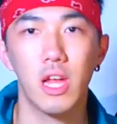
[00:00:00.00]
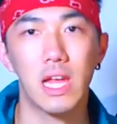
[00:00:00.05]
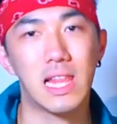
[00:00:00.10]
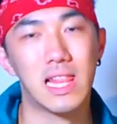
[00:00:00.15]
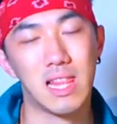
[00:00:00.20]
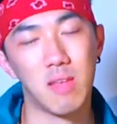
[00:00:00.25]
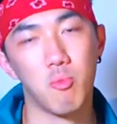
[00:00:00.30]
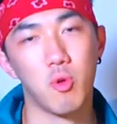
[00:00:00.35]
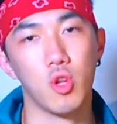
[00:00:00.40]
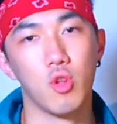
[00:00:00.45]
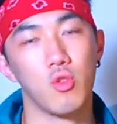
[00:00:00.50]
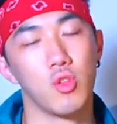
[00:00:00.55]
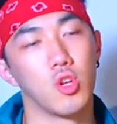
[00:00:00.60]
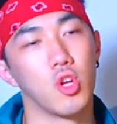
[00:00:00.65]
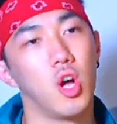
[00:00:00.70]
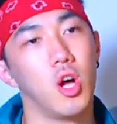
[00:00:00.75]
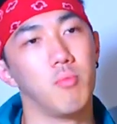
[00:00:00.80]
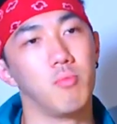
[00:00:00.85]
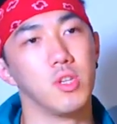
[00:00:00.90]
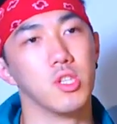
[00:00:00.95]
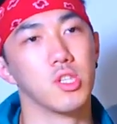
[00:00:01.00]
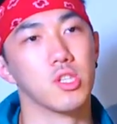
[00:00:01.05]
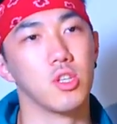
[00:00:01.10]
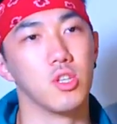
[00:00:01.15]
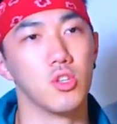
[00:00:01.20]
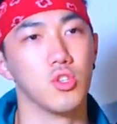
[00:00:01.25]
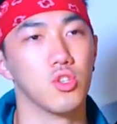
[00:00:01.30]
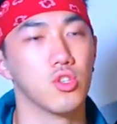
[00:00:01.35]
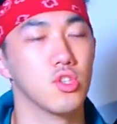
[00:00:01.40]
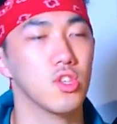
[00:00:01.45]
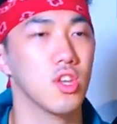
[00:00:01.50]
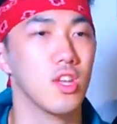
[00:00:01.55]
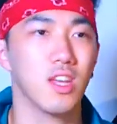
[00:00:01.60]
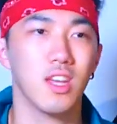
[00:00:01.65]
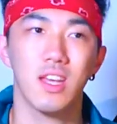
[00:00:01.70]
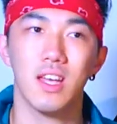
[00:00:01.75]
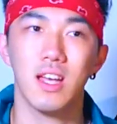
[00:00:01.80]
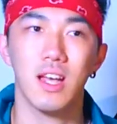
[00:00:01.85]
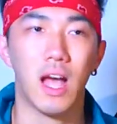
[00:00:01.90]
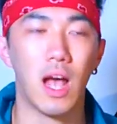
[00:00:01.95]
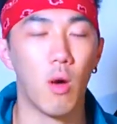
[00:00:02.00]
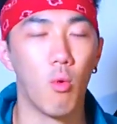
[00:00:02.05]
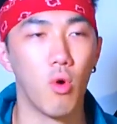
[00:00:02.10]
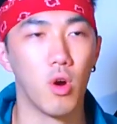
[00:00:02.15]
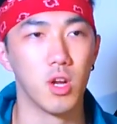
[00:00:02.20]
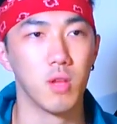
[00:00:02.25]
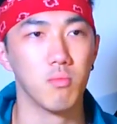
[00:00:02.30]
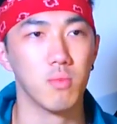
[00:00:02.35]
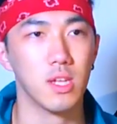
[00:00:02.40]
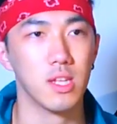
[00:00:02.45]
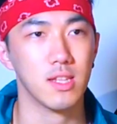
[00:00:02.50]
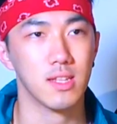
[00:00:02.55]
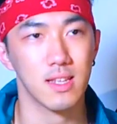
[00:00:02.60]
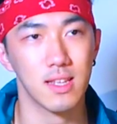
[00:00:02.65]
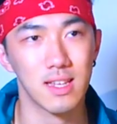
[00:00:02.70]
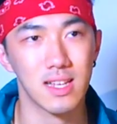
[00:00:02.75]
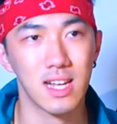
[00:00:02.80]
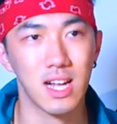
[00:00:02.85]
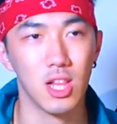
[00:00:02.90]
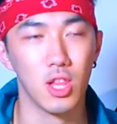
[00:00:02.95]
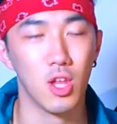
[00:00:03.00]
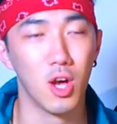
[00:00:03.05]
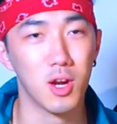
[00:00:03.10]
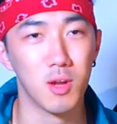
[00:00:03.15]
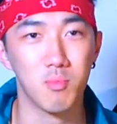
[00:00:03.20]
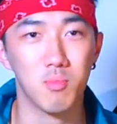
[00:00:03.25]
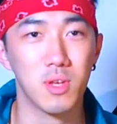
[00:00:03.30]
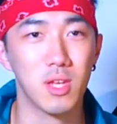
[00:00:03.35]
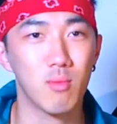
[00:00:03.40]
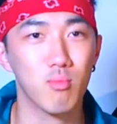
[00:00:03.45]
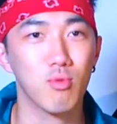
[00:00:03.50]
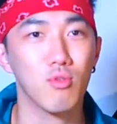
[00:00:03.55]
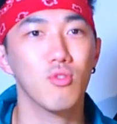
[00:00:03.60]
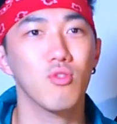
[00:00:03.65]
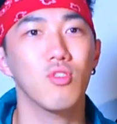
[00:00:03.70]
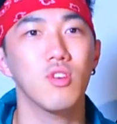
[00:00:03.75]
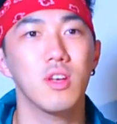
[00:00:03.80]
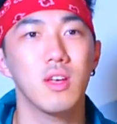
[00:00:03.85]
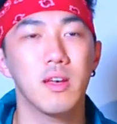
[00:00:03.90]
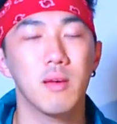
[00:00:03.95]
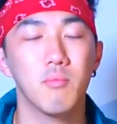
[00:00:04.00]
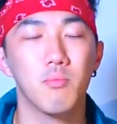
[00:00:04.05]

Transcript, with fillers: Let me know in the comments because I want to meet a lot of people,